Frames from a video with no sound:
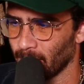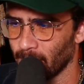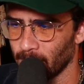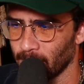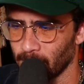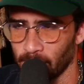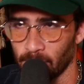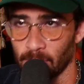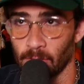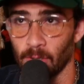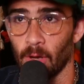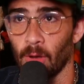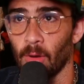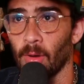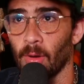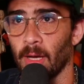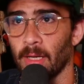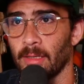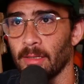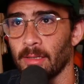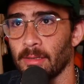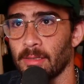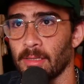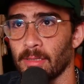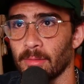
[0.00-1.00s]
so I
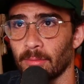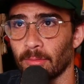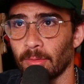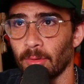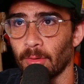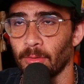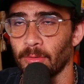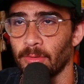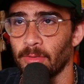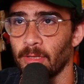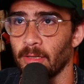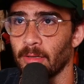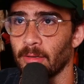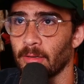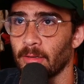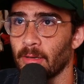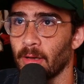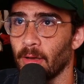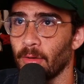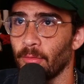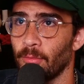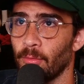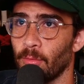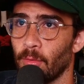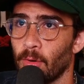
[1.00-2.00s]
did some rotator
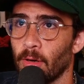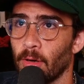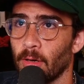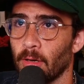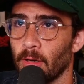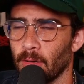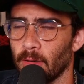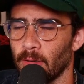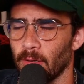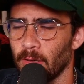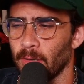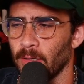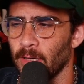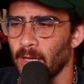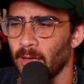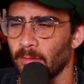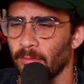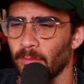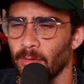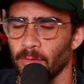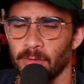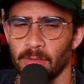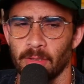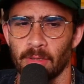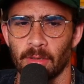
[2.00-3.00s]
cuff work, or not
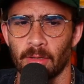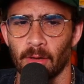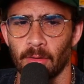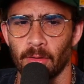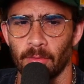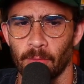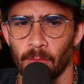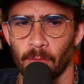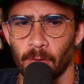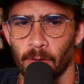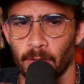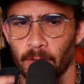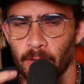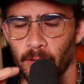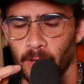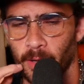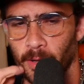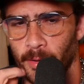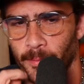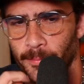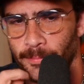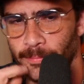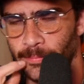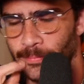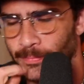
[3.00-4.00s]
rotator cuff work,
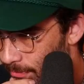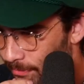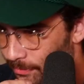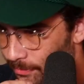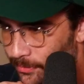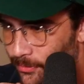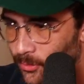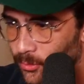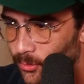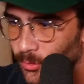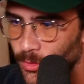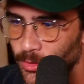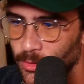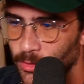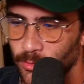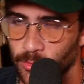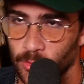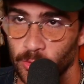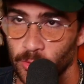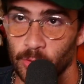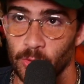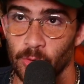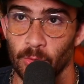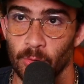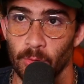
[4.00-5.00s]
where you
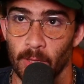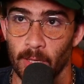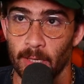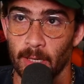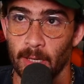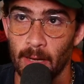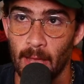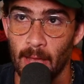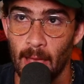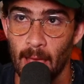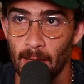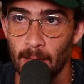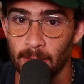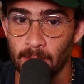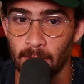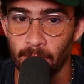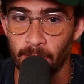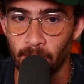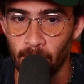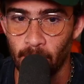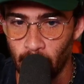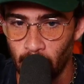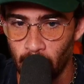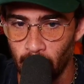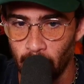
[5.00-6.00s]
just do like an active
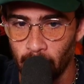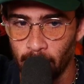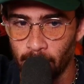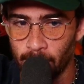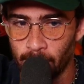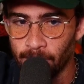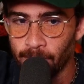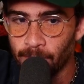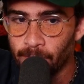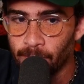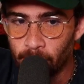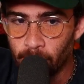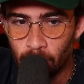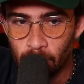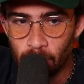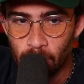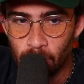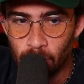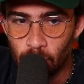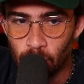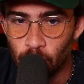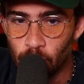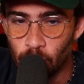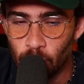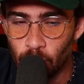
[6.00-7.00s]
hang,
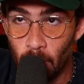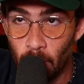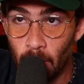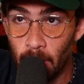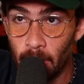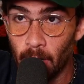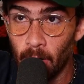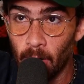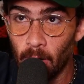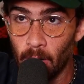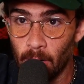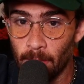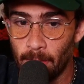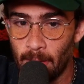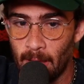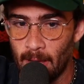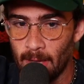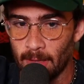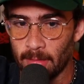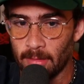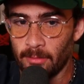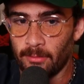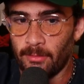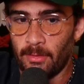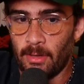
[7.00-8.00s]
straight arm
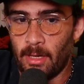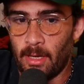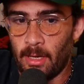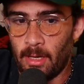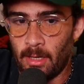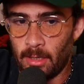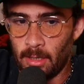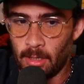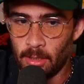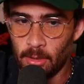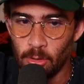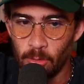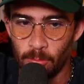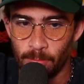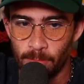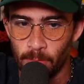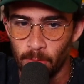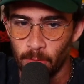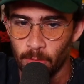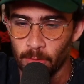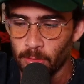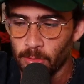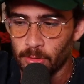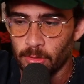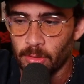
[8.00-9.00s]
active hang, and you
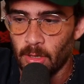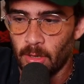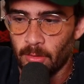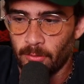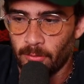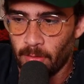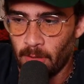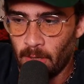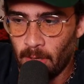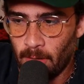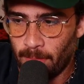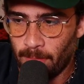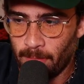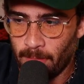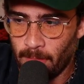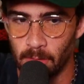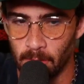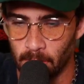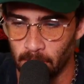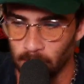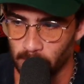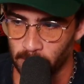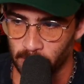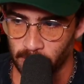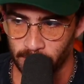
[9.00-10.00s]
pull yourself up
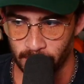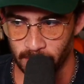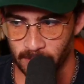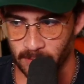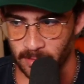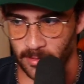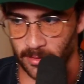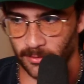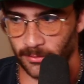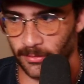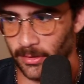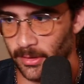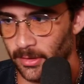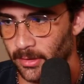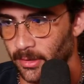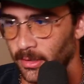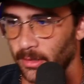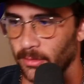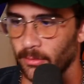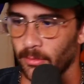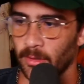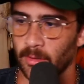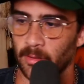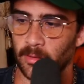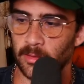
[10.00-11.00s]
specifically
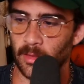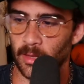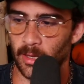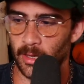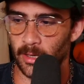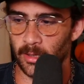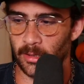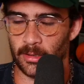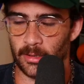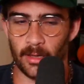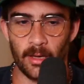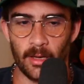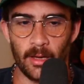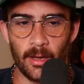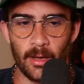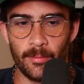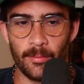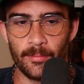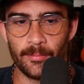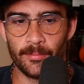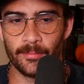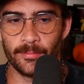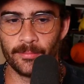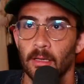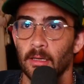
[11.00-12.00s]
with like,
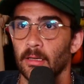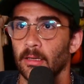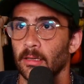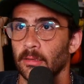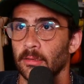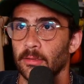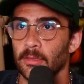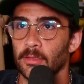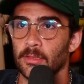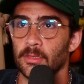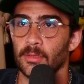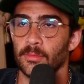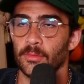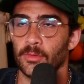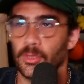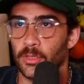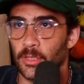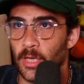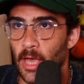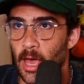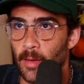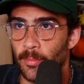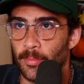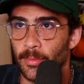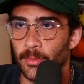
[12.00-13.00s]
did some
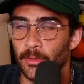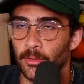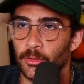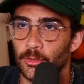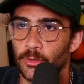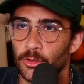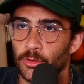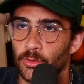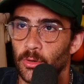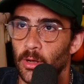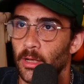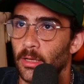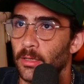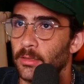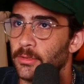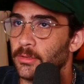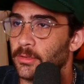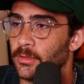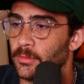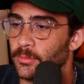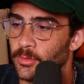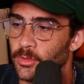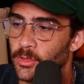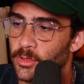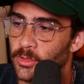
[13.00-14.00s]
scapular shrugs,
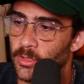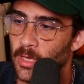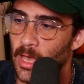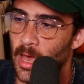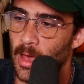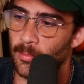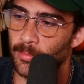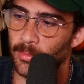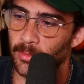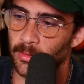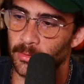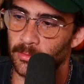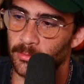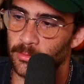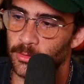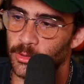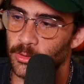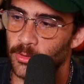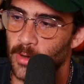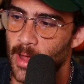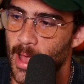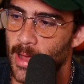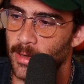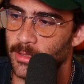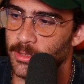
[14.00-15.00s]
some scapular
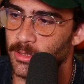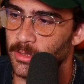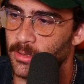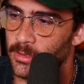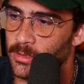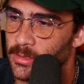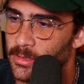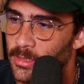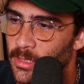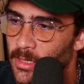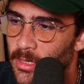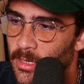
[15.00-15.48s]
retractions.